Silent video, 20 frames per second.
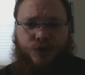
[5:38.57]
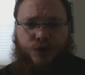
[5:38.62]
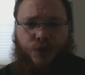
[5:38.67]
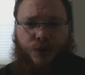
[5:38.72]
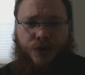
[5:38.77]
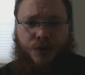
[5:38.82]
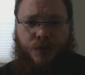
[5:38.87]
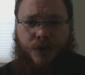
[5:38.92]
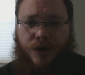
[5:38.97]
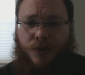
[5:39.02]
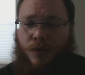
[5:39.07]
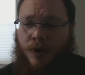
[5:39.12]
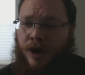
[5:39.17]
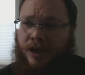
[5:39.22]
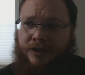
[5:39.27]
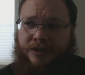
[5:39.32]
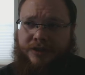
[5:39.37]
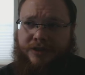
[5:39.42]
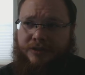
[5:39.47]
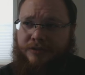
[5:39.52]
doing what I
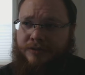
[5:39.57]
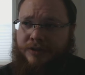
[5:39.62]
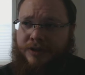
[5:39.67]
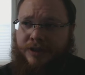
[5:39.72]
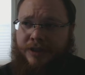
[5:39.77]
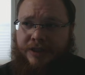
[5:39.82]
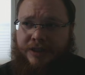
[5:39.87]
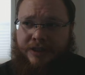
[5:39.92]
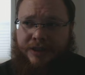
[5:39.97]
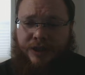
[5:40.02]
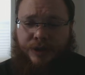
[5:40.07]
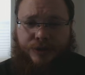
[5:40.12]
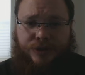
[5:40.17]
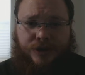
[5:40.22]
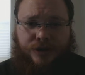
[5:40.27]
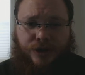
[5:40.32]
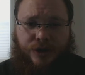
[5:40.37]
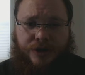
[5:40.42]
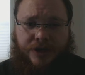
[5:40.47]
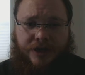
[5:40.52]
want, and I
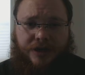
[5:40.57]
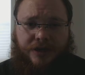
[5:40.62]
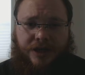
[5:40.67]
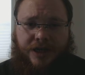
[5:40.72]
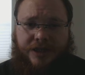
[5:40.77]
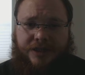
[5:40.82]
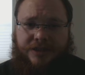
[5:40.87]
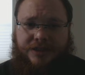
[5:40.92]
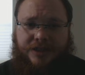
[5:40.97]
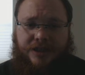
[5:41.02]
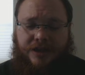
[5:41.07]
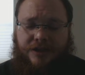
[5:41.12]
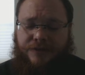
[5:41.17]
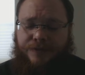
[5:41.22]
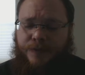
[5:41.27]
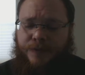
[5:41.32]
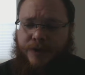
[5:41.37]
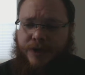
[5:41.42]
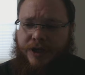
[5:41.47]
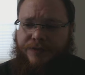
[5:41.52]
was learning a lot of
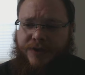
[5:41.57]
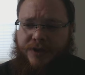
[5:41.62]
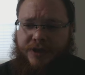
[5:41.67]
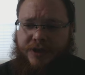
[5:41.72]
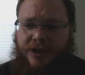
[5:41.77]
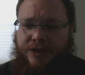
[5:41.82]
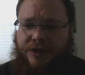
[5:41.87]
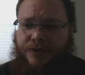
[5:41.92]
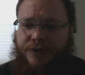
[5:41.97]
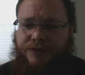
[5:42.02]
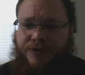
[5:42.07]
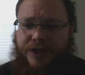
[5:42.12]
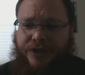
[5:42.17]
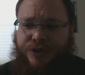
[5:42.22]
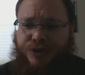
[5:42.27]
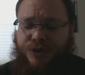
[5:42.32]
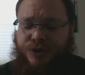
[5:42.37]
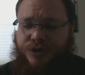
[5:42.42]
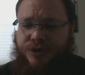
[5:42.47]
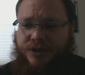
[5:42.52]
stuff and having a lot of
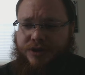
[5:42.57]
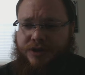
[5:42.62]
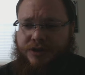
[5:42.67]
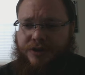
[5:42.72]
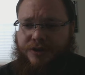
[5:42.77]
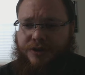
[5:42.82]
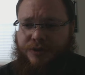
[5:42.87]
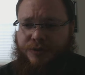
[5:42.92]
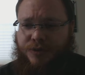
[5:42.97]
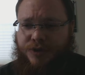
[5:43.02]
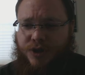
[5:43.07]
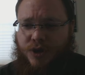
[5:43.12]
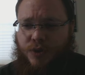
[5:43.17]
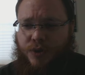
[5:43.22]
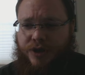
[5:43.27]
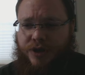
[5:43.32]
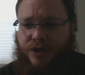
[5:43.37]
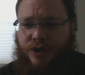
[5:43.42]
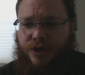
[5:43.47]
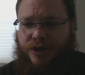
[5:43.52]
adventures, and it was
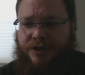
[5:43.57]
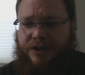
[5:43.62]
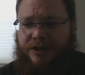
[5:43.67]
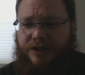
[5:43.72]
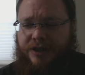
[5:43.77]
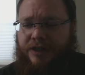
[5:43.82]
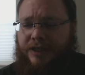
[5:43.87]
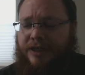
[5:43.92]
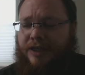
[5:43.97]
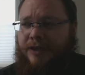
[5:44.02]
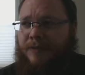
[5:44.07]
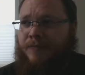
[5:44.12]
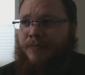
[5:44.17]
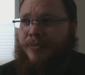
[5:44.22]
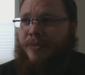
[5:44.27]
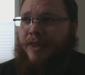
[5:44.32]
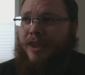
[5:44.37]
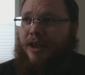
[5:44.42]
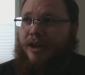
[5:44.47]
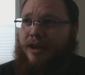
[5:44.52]
going good.
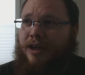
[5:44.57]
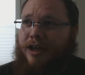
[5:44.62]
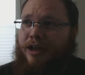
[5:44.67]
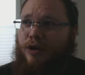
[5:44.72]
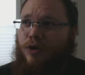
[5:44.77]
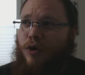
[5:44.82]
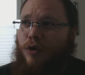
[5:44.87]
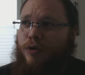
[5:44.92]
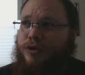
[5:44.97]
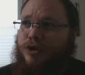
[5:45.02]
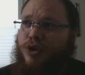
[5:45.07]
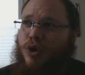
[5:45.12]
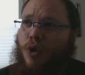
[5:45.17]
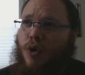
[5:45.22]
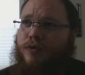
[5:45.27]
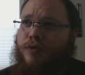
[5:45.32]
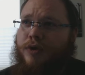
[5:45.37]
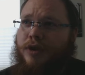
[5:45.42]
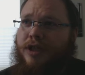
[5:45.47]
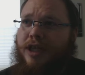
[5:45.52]
And
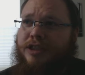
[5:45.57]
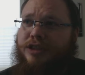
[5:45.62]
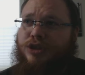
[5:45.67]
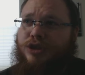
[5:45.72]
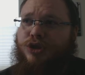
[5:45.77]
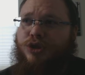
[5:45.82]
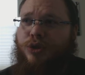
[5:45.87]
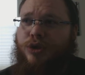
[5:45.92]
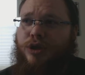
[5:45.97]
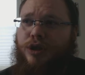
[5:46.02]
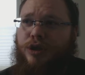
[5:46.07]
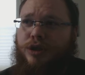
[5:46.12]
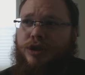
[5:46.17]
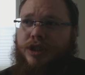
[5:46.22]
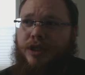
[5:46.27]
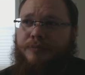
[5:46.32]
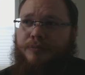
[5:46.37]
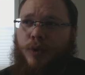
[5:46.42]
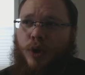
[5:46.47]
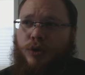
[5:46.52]
so over the last 2
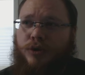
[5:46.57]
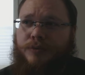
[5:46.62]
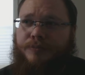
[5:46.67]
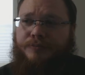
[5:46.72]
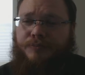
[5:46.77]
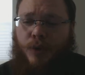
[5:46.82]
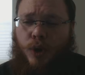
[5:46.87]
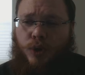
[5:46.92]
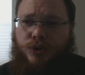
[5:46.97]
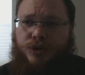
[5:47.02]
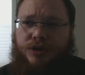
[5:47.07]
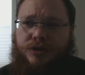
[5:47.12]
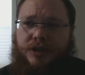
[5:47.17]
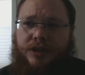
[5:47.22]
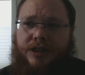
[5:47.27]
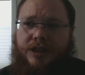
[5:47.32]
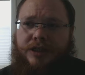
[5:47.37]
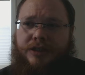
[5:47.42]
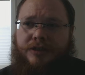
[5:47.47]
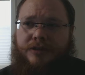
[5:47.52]
years, I've
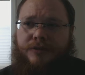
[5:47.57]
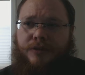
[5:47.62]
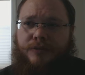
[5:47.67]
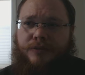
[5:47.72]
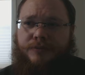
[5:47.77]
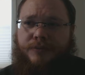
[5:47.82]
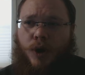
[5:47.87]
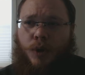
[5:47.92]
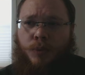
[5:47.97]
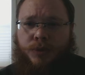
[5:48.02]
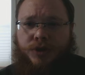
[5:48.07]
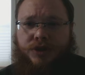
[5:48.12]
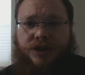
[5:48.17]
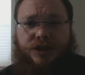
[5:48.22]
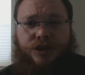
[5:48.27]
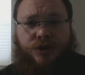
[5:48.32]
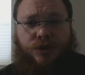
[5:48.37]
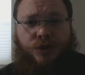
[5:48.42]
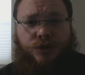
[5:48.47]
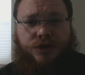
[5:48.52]
mostly, almost
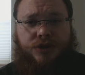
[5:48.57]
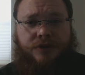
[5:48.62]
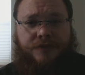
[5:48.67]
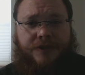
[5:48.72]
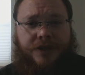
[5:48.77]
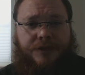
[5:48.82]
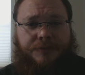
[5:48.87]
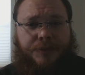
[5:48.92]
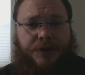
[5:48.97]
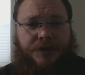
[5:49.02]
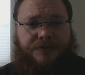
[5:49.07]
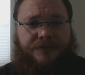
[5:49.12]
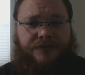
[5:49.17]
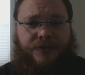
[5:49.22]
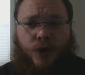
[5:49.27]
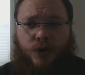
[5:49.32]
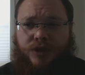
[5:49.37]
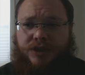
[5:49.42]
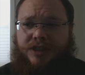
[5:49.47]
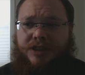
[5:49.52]
exclusively, been
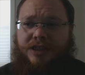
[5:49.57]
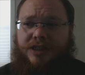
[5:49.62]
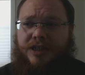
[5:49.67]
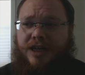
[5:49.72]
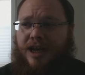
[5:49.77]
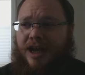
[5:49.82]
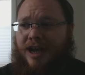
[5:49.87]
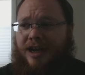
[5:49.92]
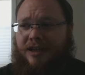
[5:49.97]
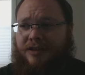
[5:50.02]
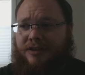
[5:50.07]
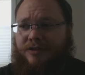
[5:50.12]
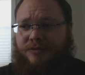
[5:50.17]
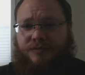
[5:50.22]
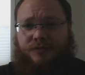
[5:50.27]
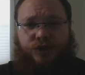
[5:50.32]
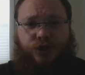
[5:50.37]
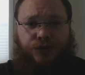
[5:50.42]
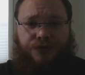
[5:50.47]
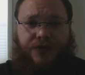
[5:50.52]
focused
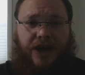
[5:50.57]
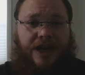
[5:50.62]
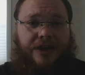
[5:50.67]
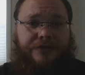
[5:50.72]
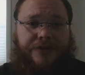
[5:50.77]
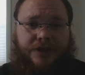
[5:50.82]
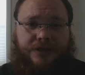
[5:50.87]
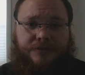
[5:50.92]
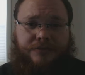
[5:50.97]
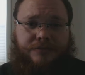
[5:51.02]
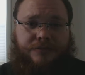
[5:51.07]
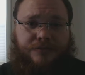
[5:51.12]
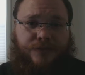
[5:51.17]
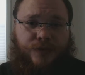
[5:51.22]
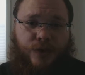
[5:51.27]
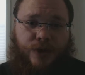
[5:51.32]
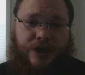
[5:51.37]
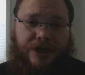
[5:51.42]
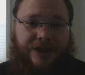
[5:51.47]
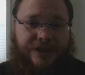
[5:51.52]
on surviving,
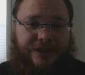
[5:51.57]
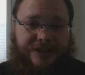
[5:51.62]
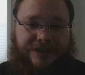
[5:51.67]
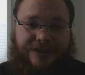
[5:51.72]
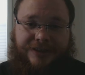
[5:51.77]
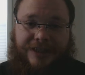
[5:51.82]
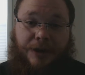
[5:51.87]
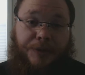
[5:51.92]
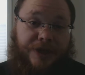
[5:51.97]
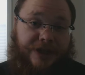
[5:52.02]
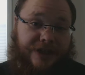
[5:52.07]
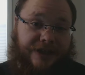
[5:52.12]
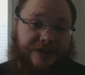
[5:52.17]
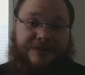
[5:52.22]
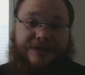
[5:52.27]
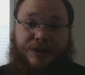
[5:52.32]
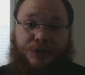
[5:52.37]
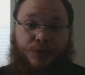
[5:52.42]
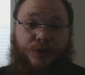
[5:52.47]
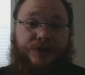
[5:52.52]
right? Because, I mean,
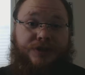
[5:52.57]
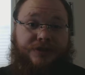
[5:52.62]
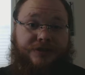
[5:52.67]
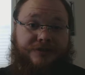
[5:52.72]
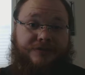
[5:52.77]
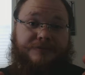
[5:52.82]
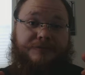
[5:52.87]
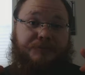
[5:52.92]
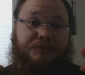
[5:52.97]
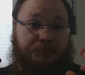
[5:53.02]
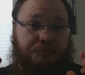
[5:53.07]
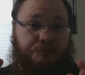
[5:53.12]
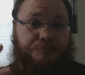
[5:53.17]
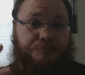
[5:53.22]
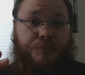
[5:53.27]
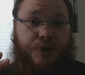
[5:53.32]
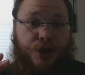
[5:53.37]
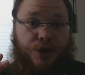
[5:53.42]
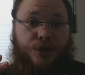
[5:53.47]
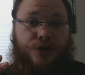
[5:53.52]
it was
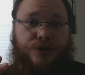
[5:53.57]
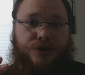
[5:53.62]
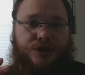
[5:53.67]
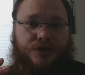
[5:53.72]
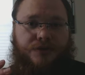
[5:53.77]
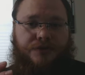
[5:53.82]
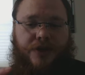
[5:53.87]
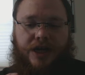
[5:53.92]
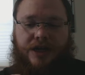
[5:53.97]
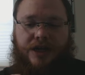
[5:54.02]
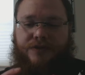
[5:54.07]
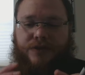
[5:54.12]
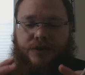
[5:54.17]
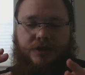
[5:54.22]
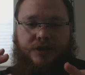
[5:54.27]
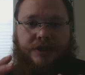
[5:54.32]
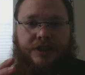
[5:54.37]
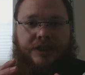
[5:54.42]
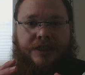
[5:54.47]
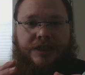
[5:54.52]
pure
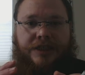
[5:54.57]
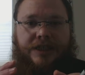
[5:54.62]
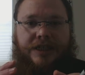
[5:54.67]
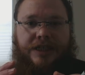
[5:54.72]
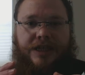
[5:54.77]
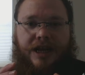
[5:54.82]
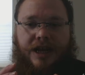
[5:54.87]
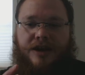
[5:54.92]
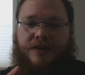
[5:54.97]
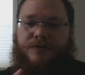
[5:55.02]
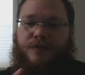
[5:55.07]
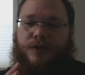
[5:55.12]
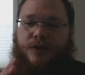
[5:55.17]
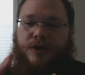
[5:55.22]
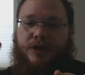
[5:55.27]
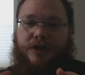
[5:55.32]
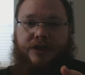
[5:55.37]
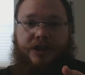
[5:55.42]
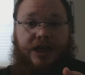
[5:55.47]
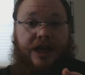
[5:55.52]
survival in
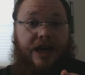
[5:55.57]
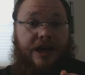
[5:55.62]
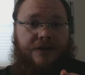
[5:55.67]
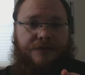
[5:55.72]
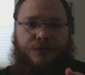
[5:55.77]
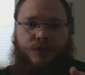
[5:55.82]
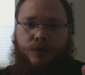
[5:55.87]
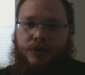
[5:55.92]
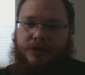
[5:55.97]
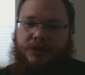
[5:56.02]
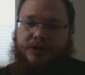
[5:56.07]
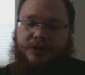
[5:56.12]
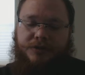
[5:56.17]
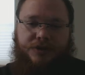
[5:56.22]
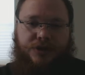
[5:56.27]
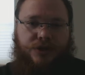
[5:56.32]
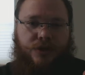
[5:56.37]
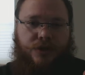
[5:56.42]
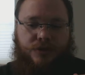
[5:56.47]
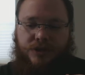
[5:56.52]
Africa. And then afterwards, I
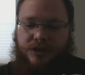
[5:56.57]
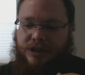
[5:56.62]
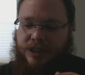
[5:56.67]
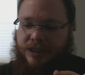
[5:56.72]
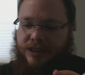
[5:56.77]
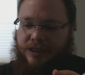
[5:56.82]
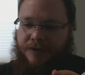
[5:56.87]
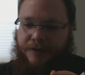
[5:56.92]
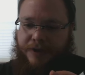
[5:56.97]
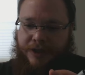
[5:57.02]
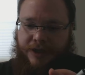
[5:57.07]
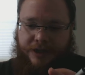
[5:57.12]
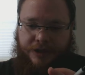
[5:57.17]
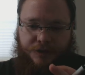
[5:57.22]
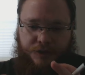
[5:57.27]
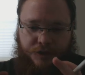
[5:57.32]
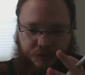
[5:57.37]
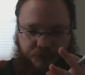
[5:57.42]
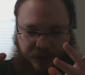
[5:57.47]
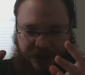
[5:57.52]
was so sick,
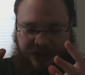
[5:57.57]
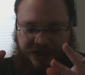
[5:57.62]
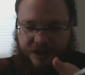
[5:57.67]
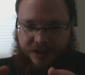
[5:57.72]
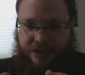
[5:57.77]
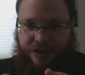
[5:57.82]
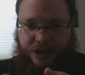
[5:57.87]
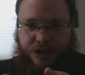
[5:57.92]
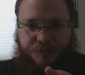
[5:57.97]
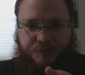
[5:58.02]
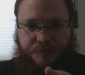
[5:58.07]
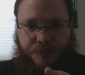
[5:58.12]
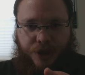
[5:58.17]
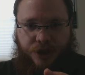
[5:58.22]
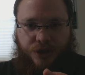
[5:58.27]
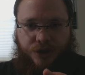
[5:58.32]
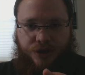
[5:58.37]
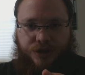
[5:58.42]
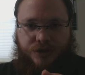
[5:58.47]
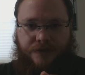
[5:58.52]
it was basically just
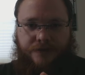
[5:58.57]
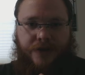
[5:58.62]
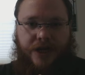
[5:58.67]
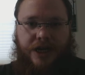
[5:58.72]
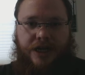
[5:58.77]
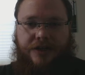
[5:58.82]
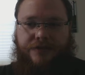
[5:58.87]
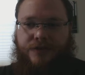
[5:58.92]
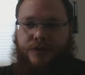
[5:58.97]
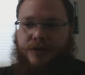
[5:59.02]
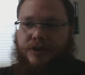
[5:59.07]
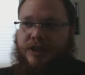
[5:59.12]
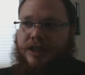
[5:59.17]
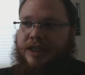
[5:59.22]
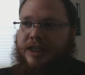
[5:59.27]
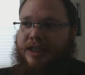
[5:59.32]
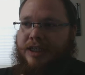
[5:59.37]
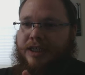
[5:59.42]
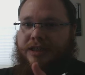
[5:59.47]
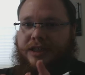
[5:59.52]
pure survival.
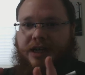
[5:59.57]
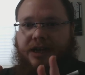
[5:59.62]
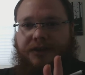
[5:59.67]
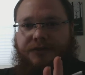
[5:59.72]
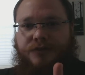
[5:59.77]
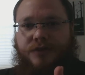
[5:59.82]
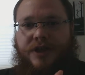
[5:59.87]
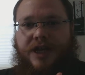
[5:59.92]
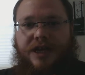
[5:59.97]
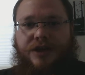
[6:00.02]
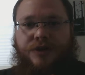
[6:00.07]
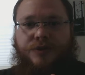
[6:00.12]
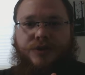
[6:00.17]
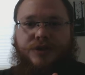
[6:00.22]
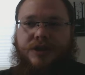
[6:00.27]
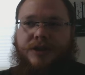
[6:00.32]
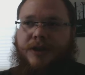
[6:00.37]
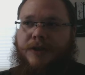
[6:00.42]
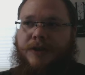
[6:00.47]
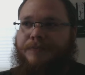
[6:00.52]
And then after that, it
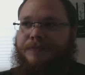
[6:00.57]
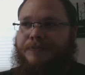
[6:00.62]
was